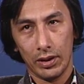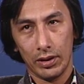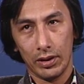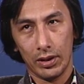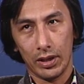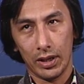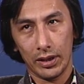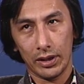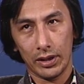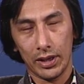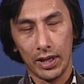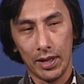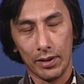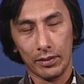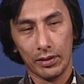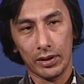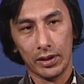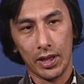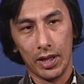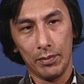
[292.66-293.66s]
does
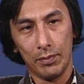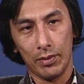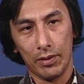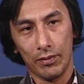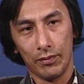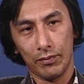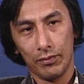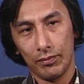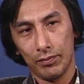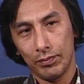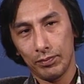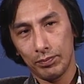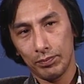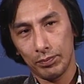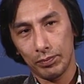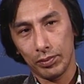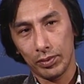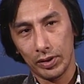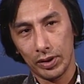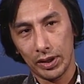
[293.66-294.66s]
that type of
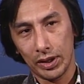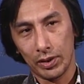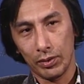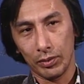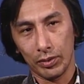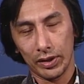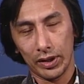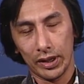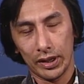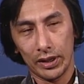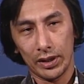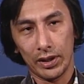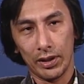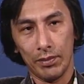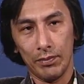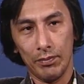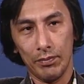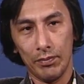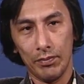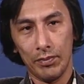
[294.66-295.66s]
political
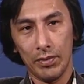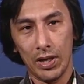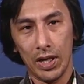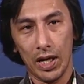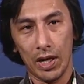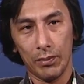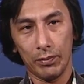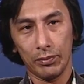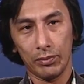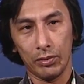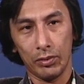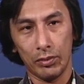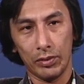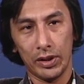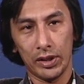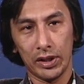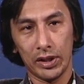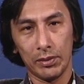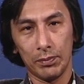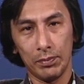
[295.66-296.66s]
system help to
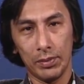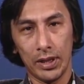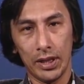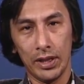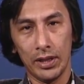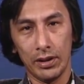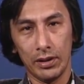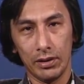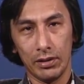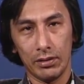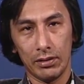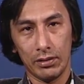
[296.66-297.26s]
discipline